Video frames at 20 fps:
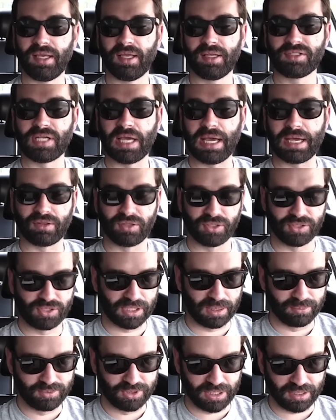and tackle a
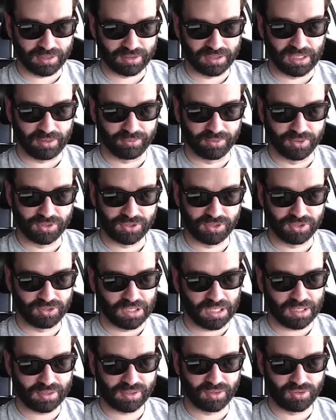subject that was
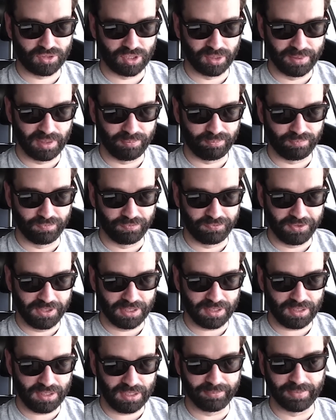suggested to me
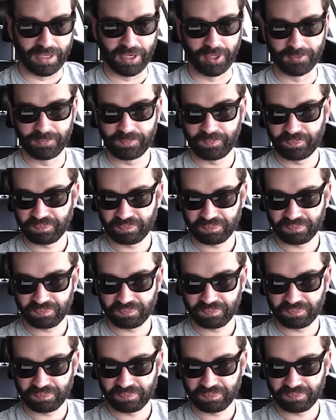via email.